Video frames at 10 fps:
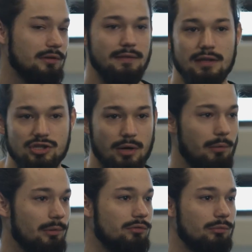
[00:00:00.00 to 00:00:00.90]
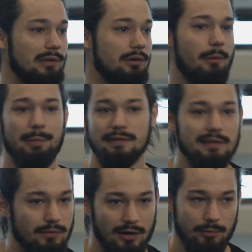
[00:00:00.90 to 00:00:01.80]
to teach, I want to be a
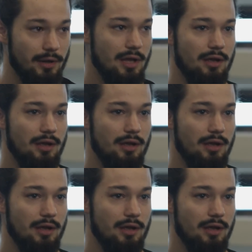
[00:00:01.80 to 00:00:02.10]
repetitor.